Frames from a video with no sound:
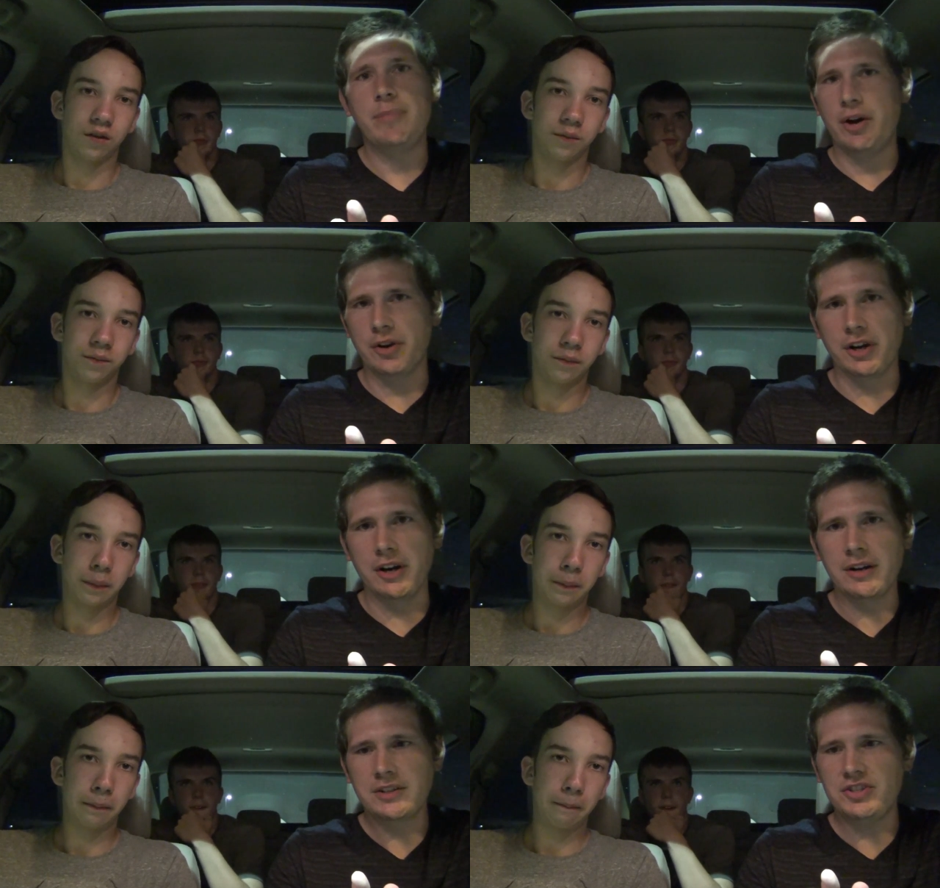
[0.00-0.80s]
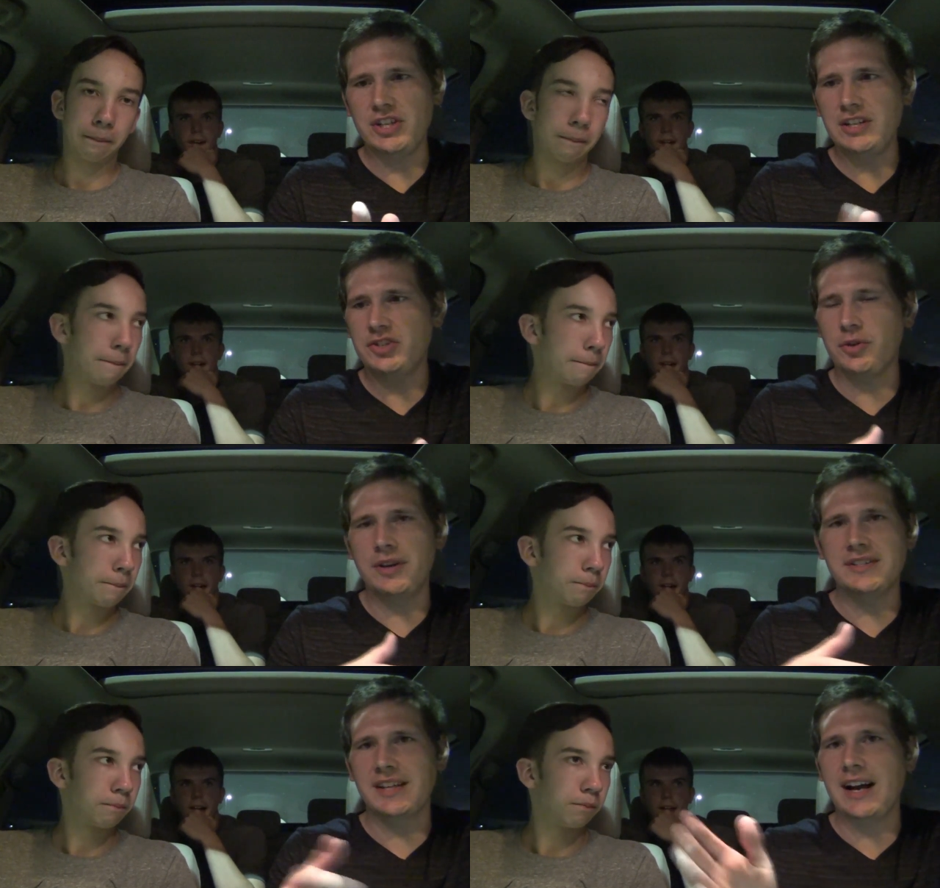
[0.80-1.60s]
Speaker 1: about her. She
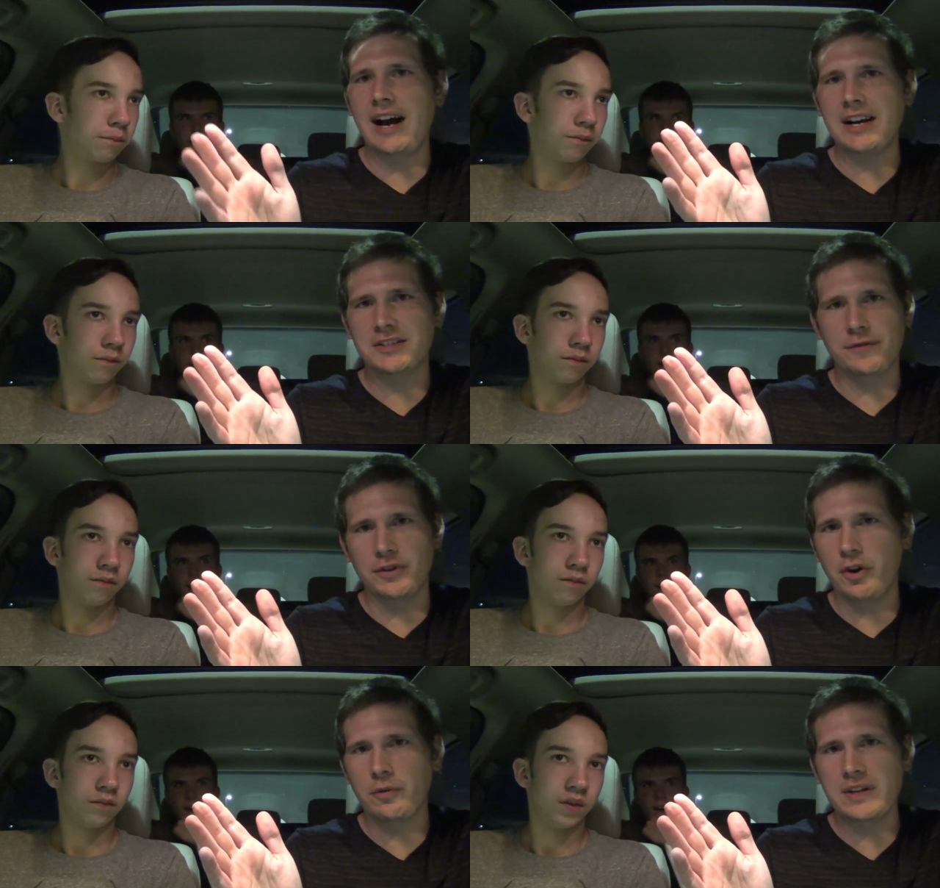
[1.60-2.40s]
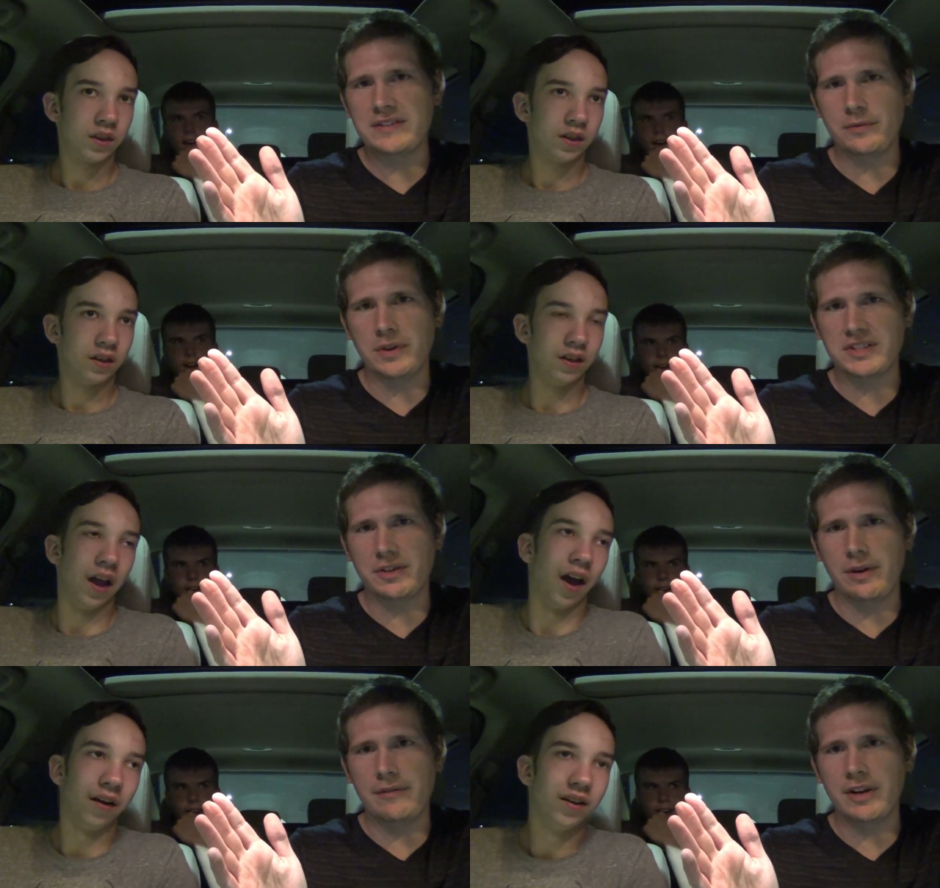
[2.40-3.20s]
joins the cause for no reason
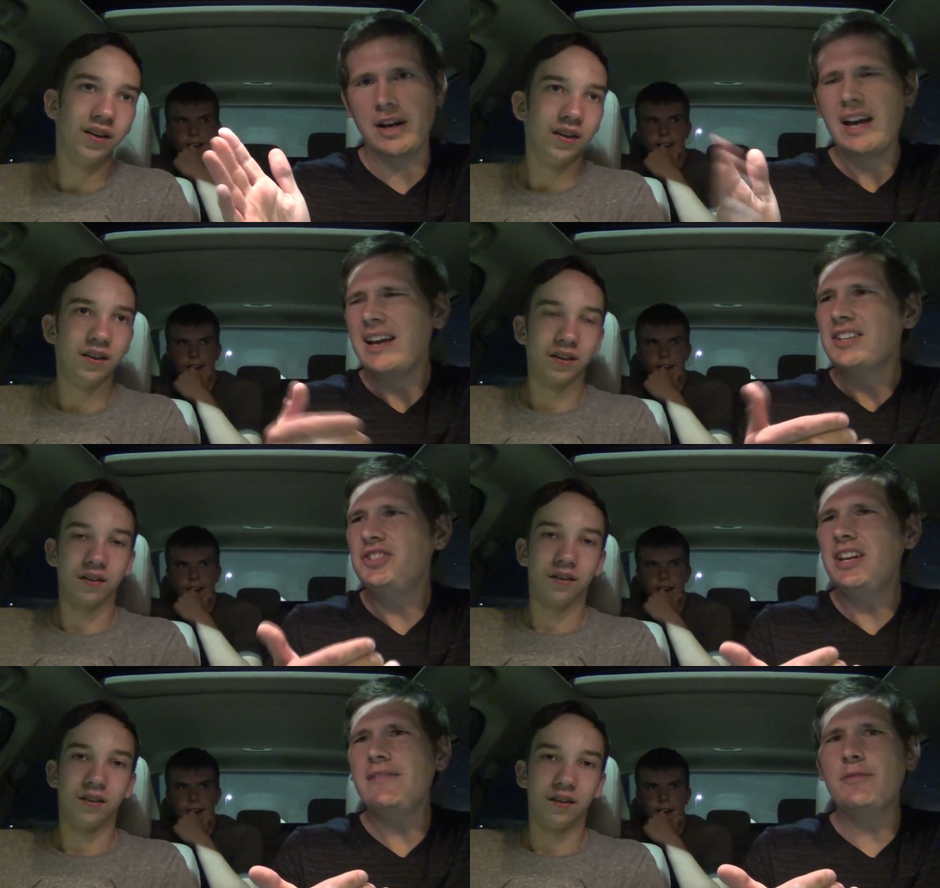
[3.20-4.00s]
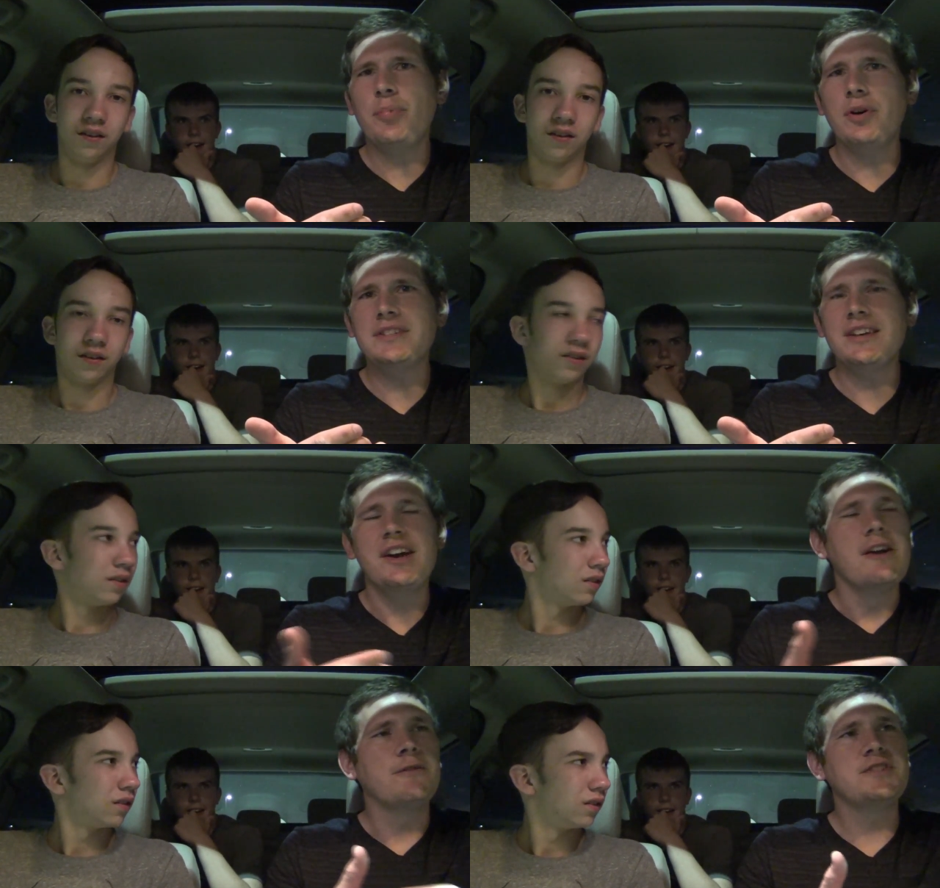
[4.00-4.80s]
whatsoever. Yeah. She even points
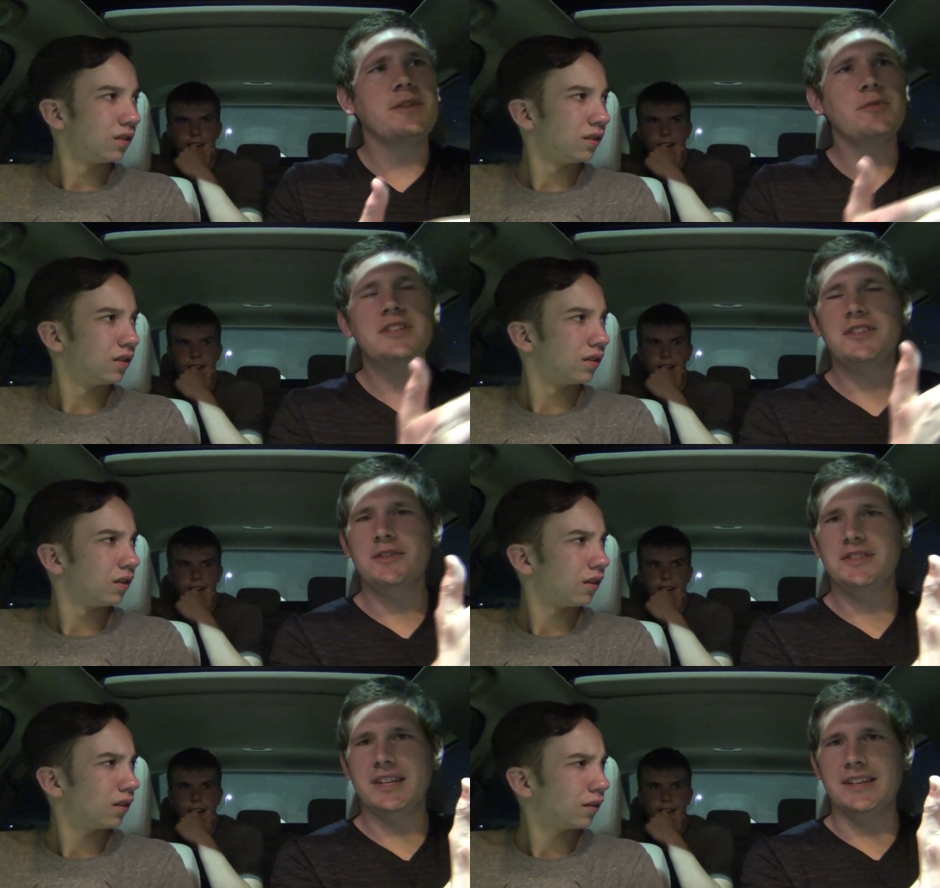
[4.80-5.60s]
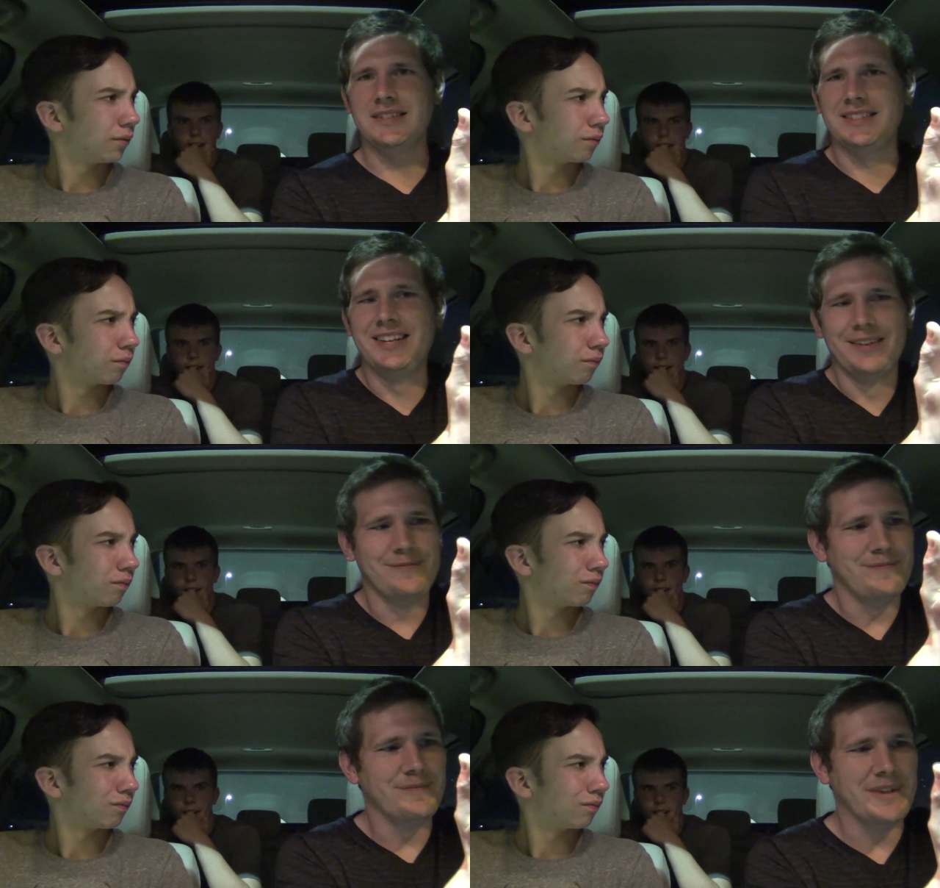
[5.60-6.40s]
out for some reason there's a
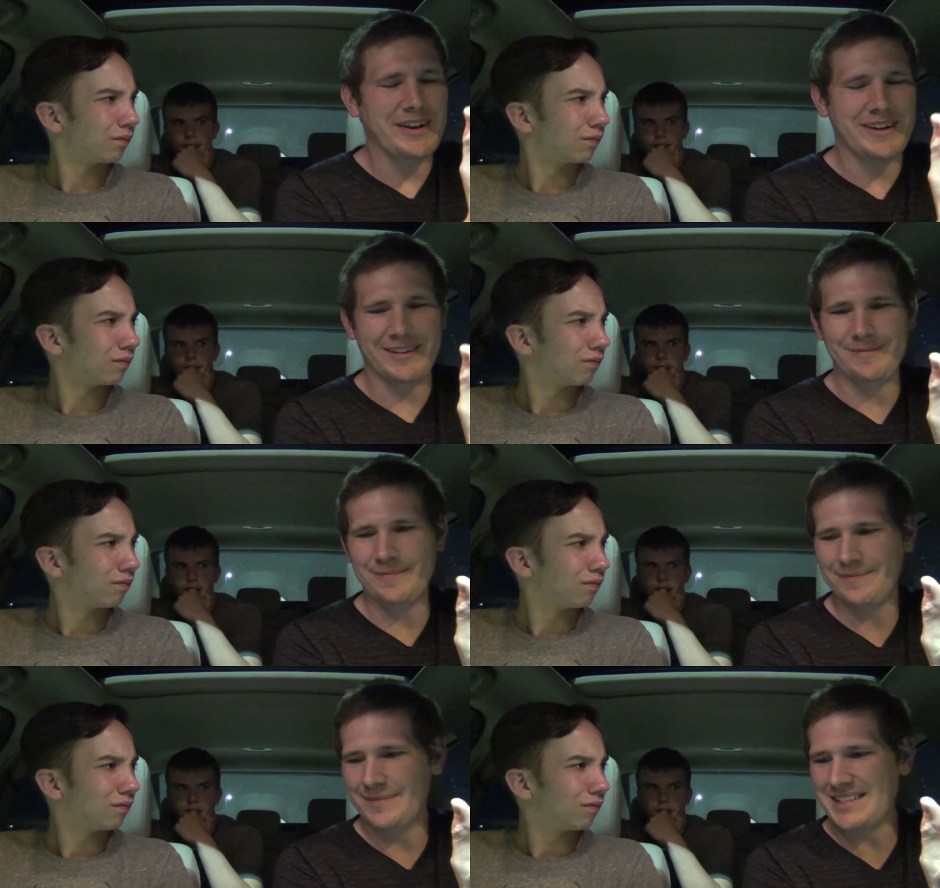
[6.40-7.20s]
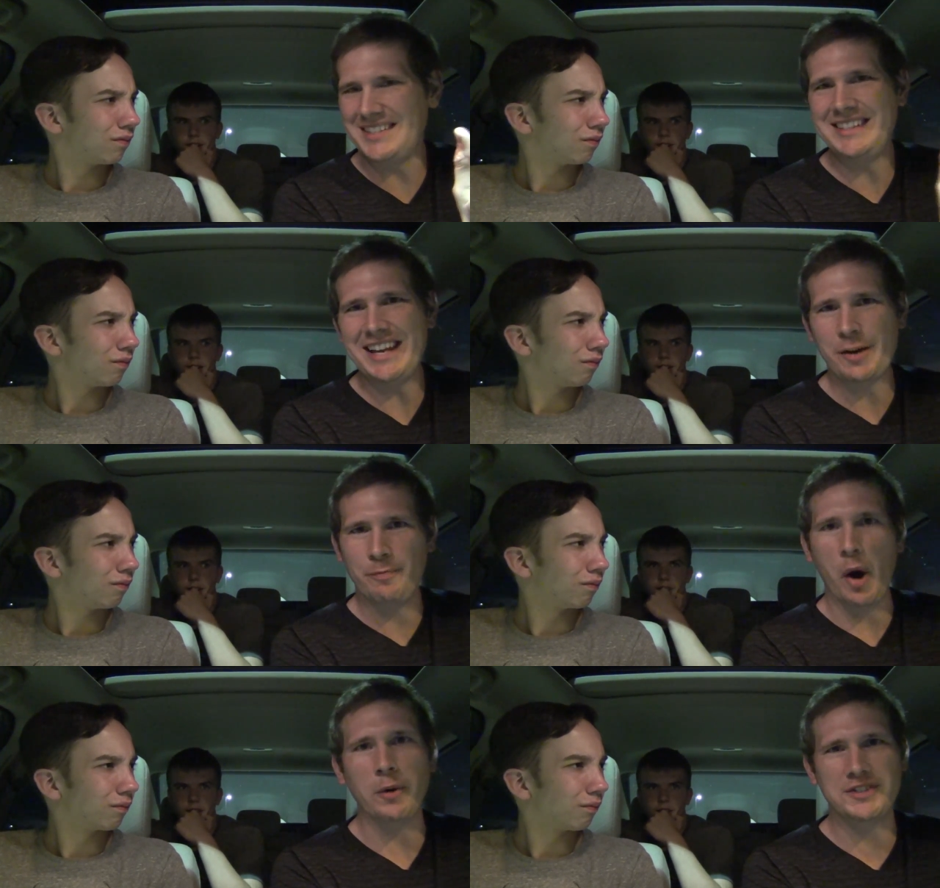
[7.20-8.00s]
um, Mystique
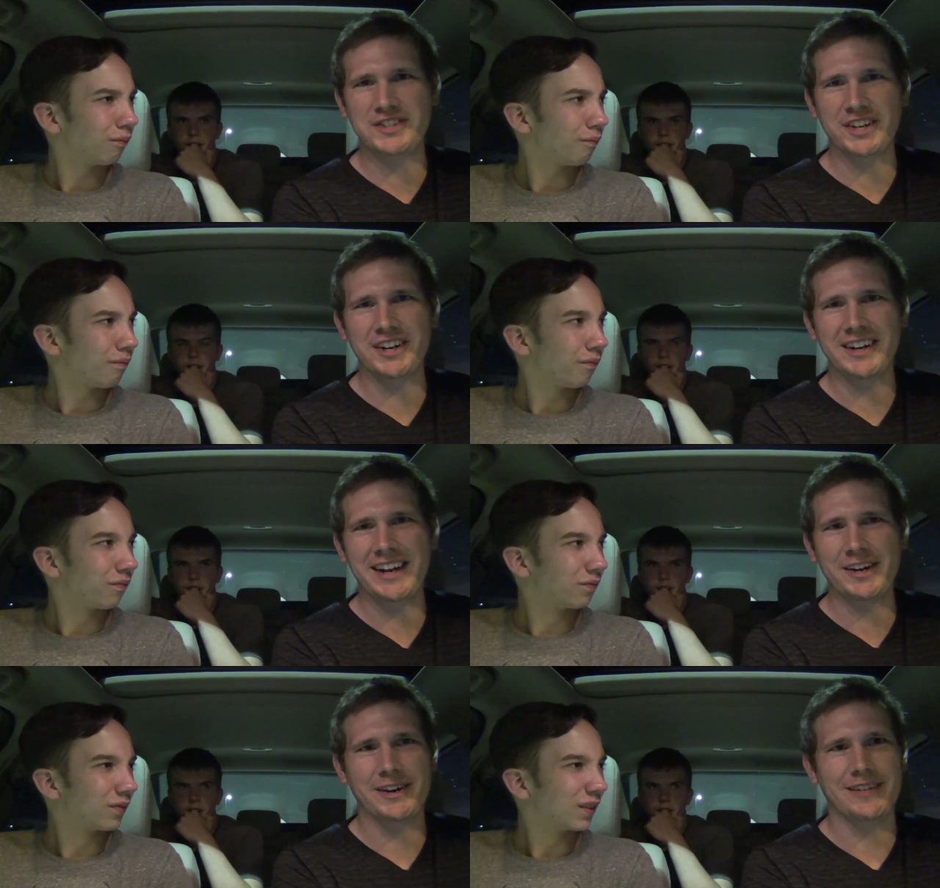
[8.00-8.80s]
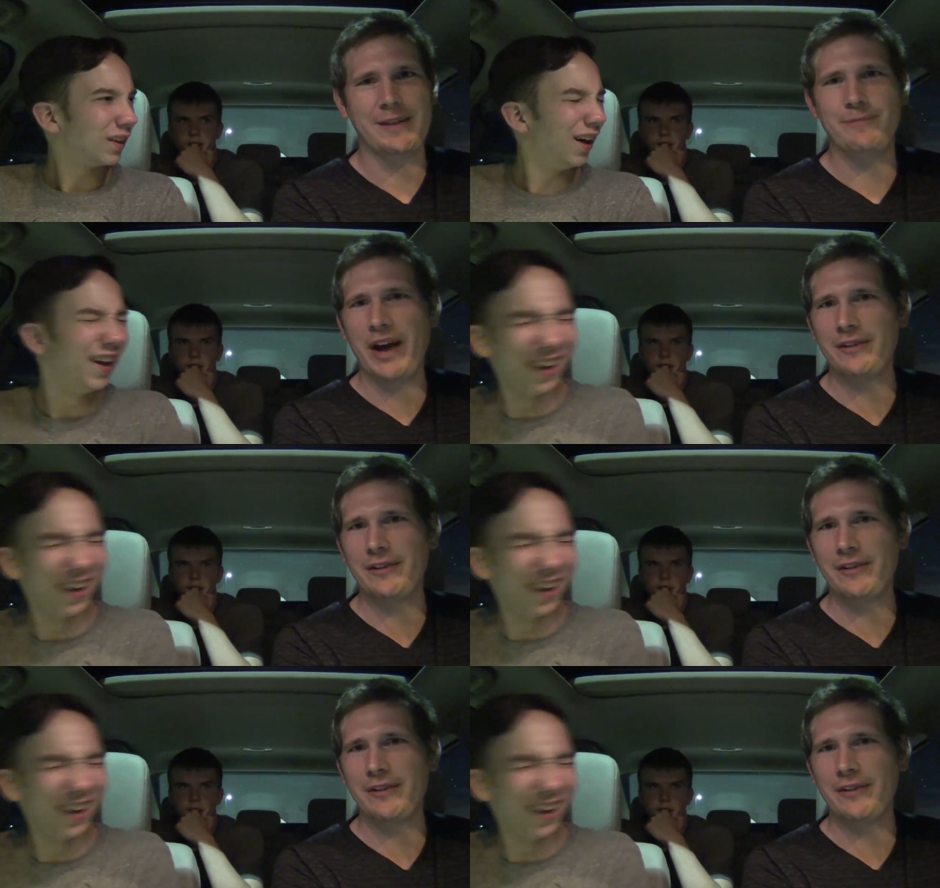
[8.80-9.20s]
poster in her like